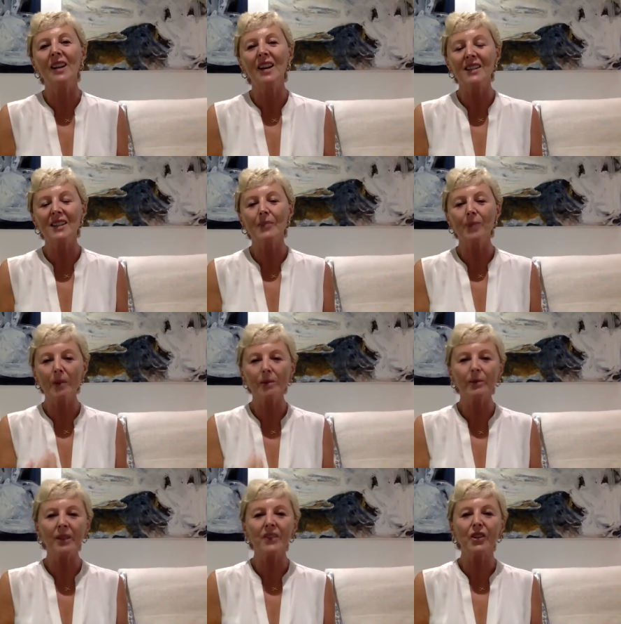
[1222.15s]
So
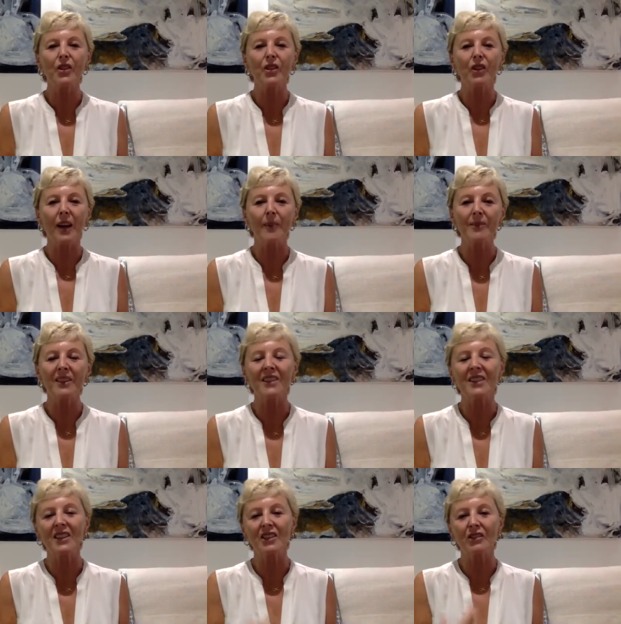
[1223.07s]
probably the grapes, because
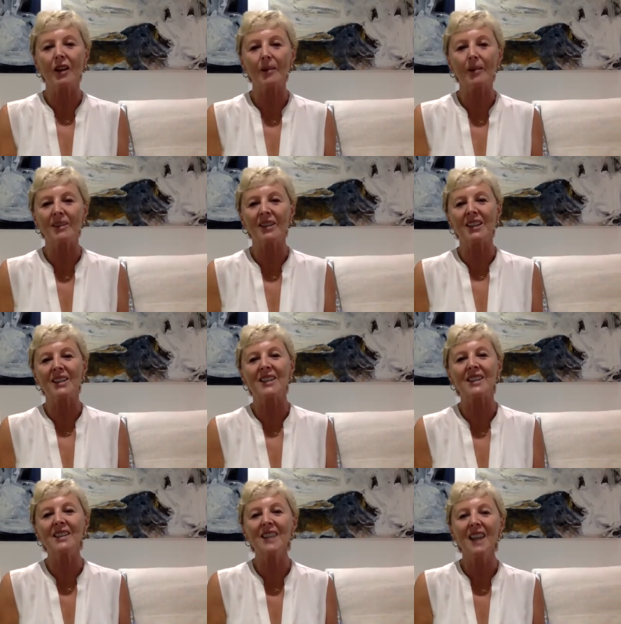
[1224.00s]
it's grape
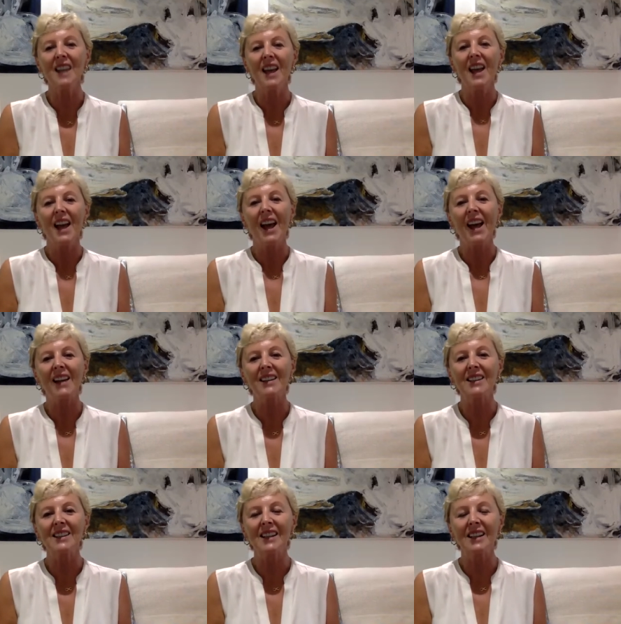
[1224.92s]
season.
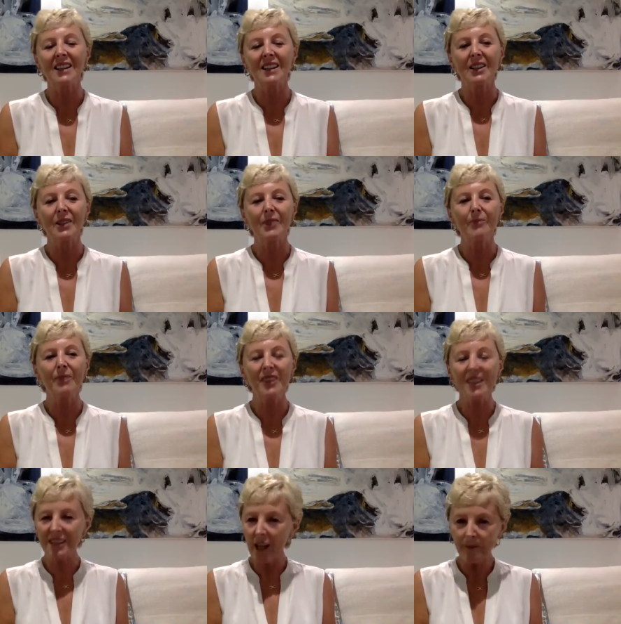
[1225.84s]
And, but
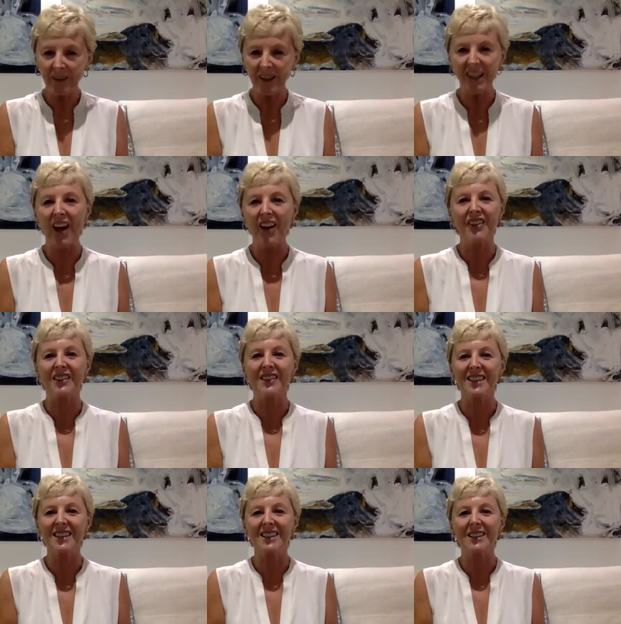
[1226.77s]
there's so many
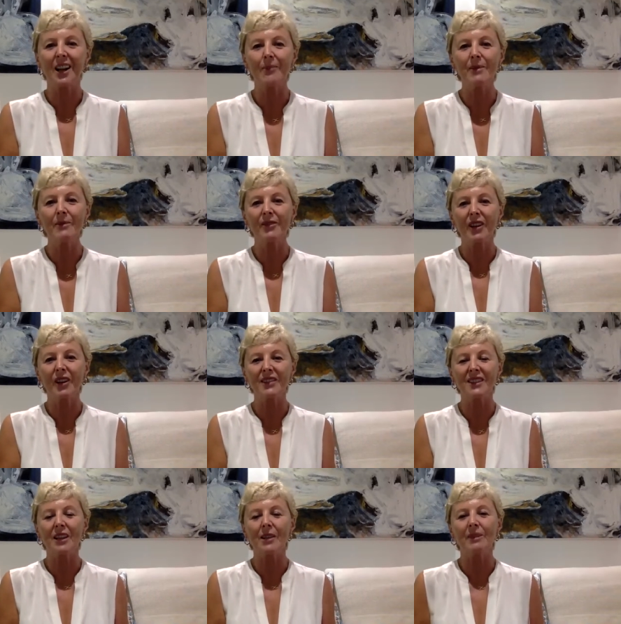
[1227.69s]
others. I mean, we've
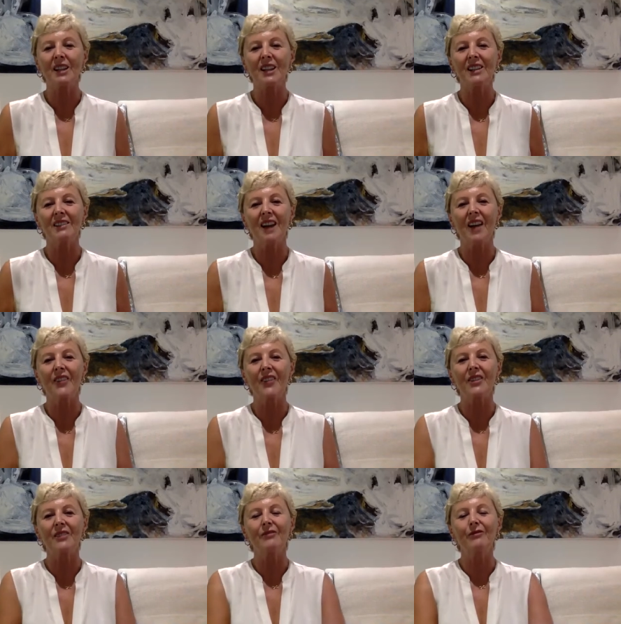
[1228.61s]
got so many
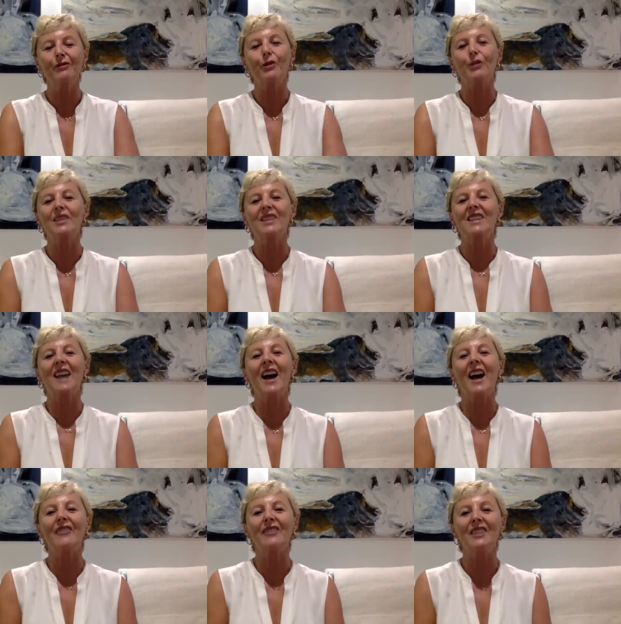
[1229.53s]
other fruits to
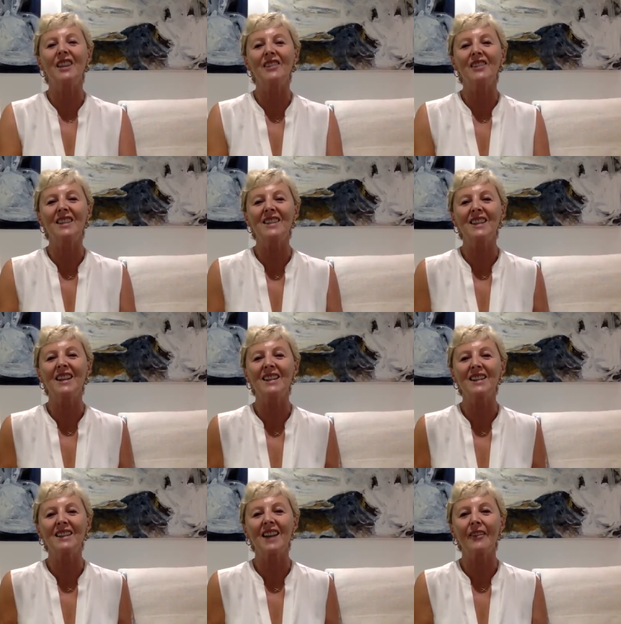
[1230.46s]
have in this
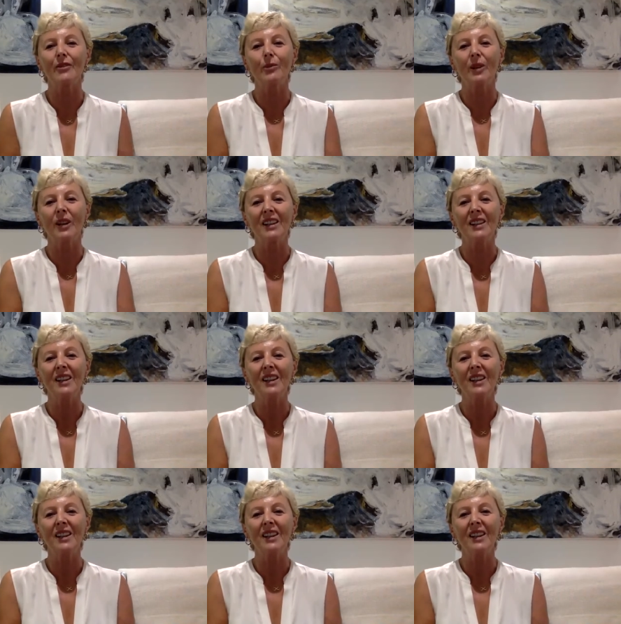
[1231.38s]
season, haven't we?